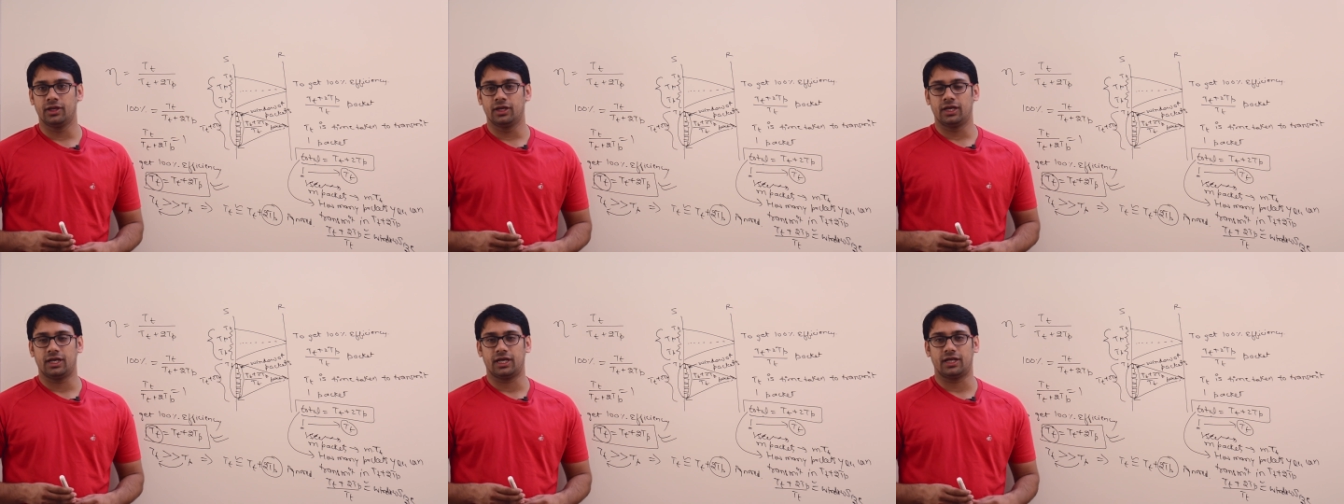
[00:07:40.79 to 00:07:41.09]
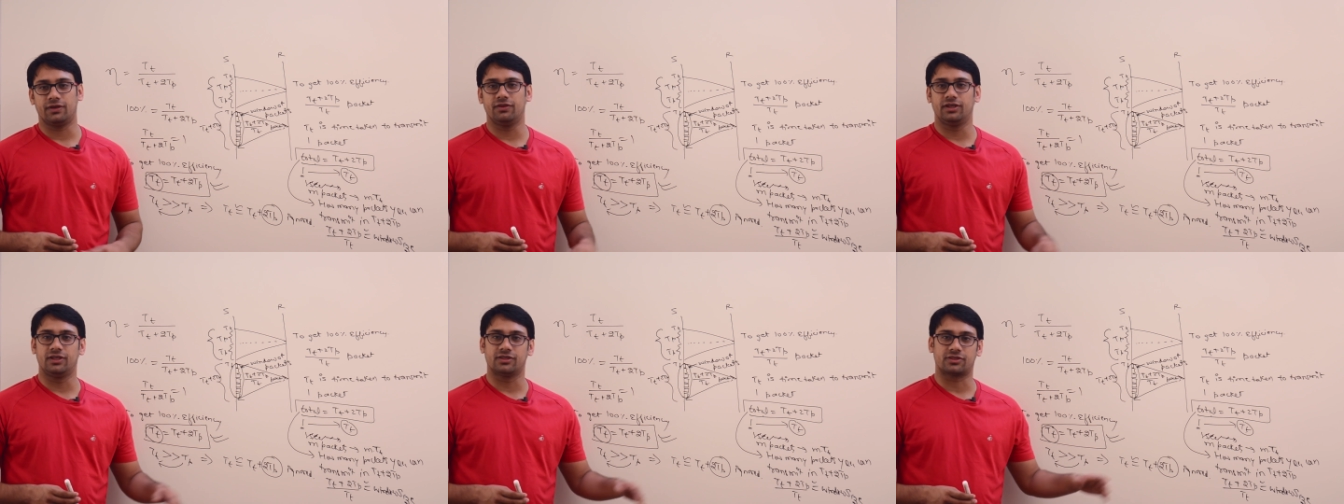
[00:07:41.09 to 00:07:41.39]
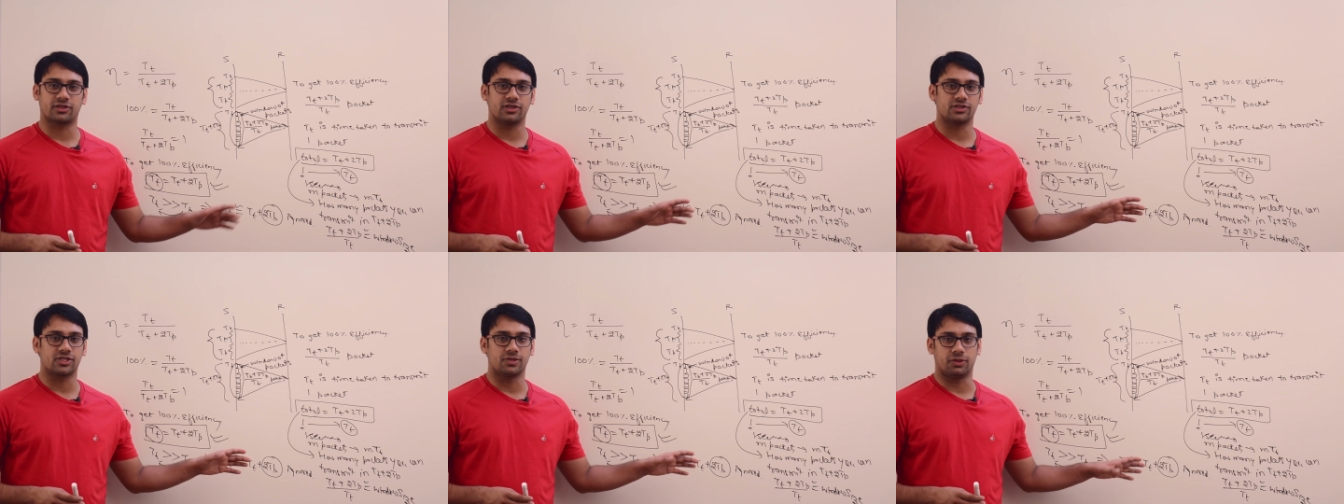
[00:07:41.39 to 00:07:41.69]
And we
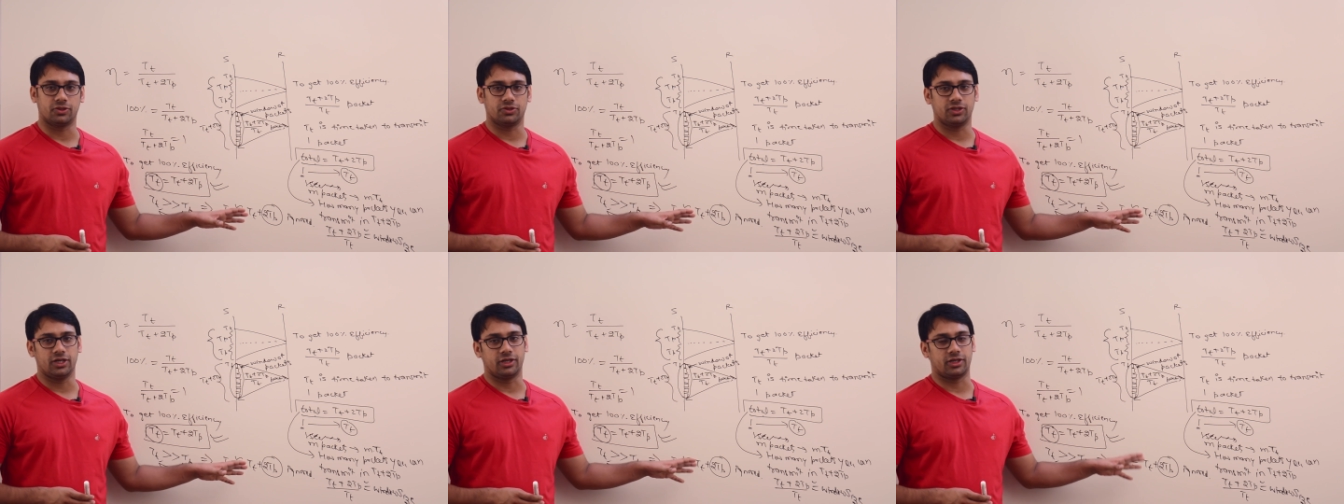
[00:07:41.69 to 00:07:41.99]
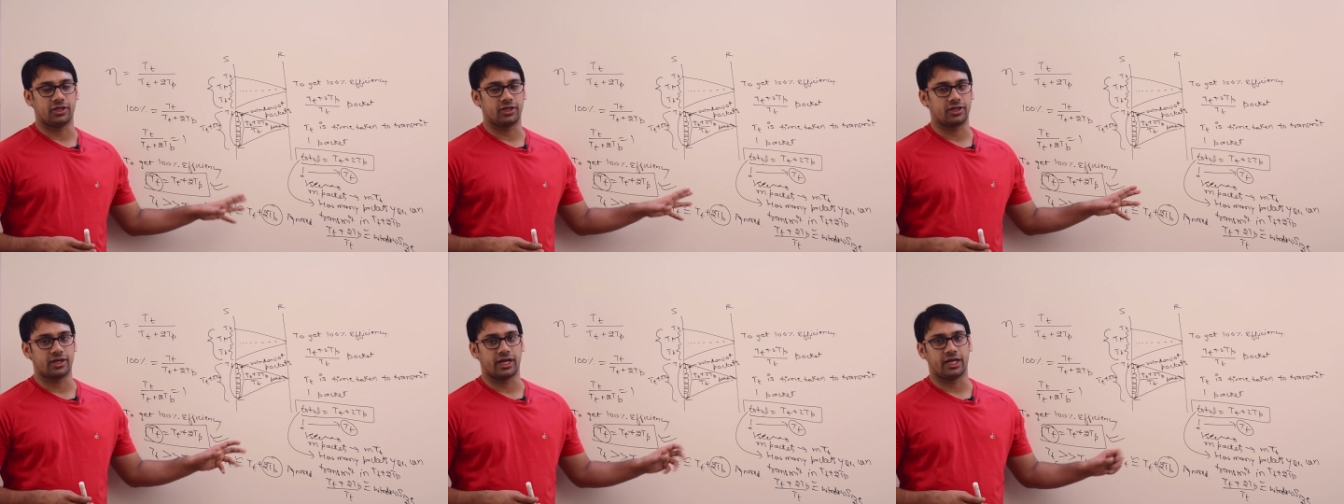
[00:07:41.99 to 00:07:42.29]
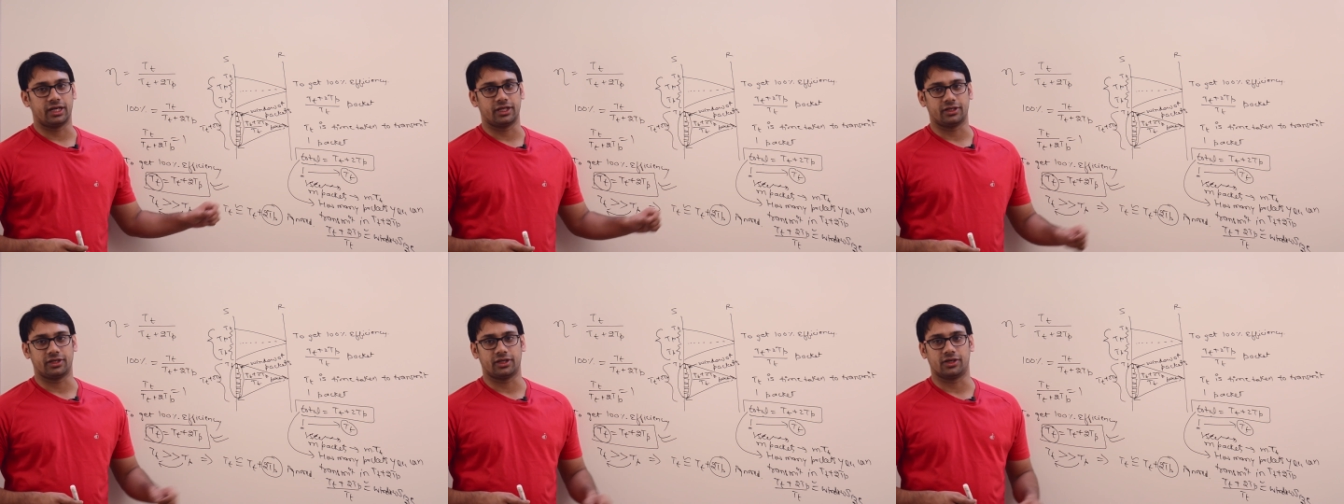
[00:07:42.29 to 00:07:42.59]
discussed about the other
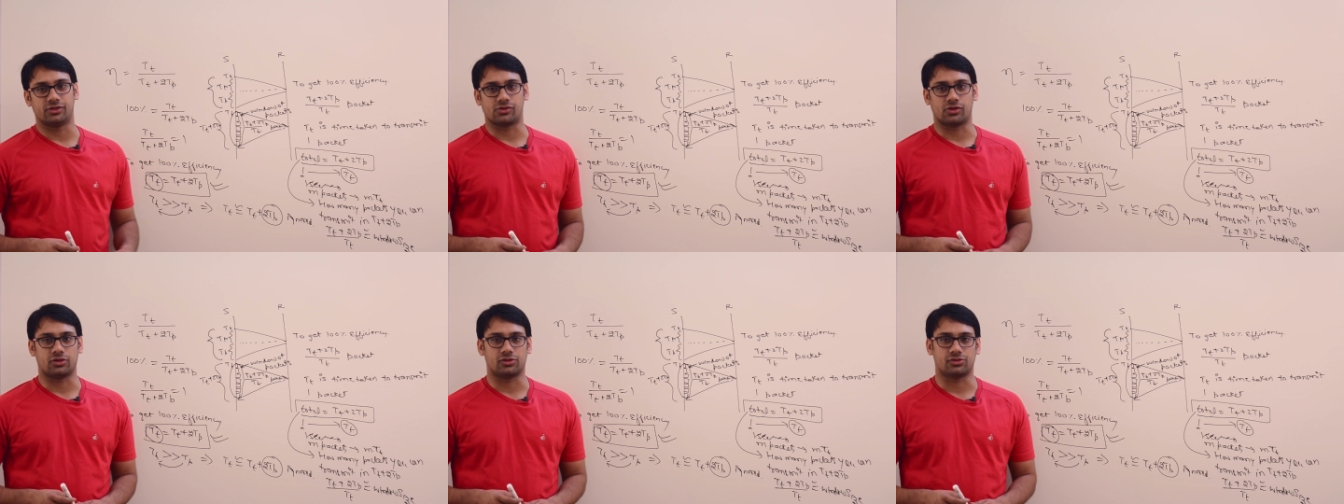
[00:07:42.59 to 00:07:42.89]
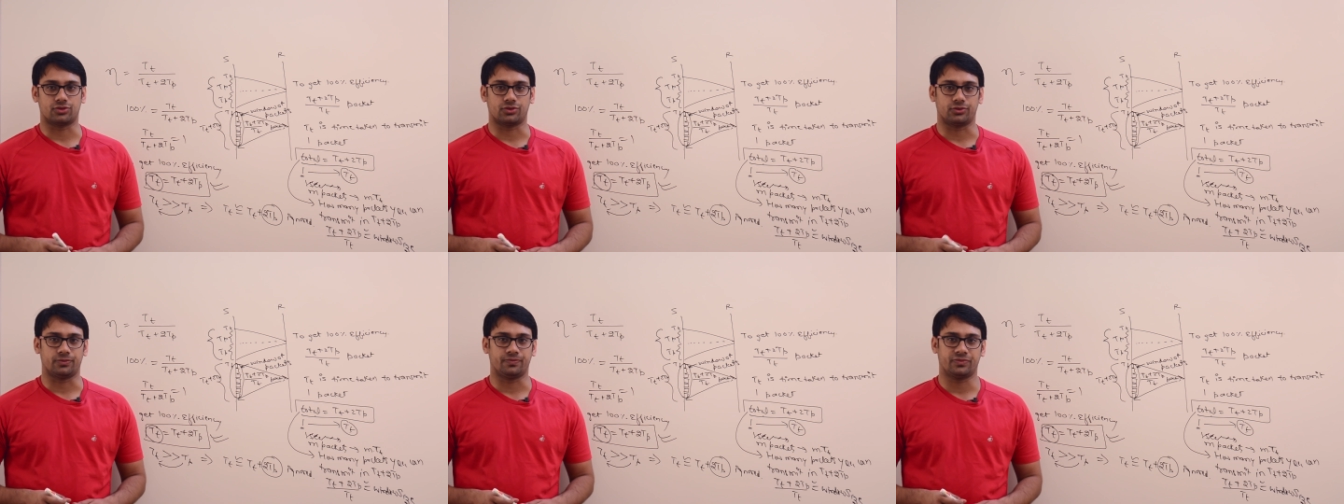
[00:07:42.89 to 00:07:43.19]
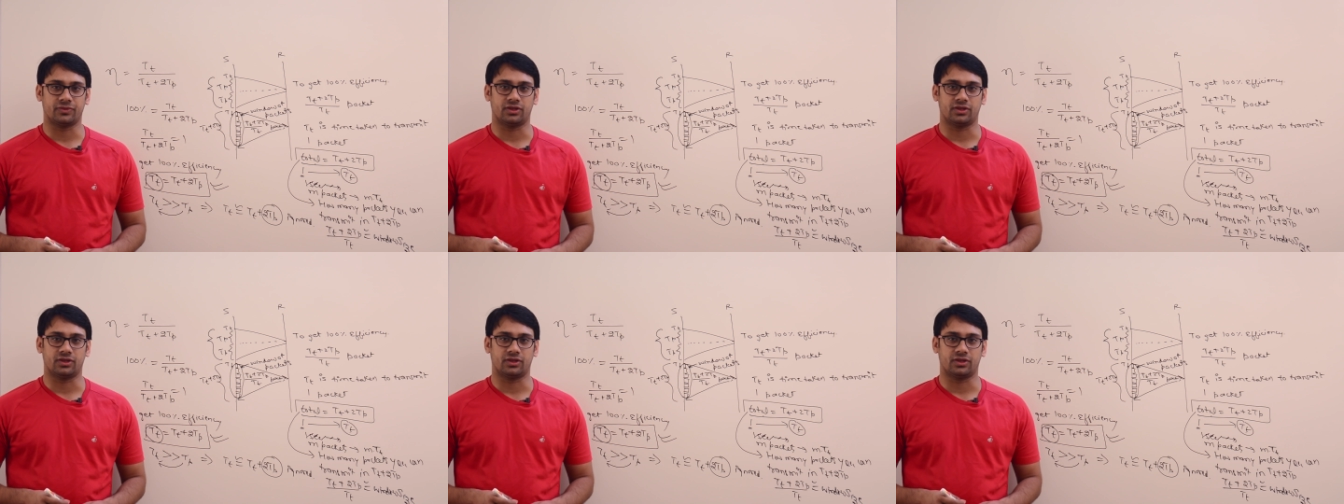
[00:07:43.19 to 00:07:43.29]
criteria also.